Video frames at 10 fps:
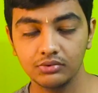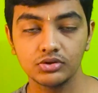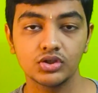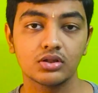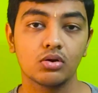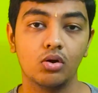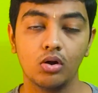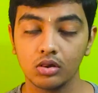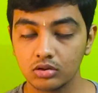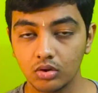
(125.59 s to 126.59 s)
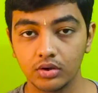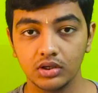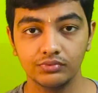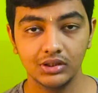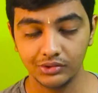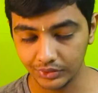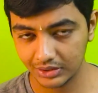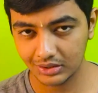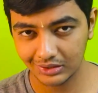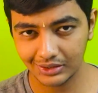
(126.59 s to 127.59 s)
which has also got unveiled
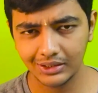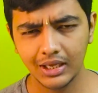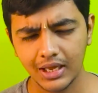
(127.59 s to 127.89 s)
recently.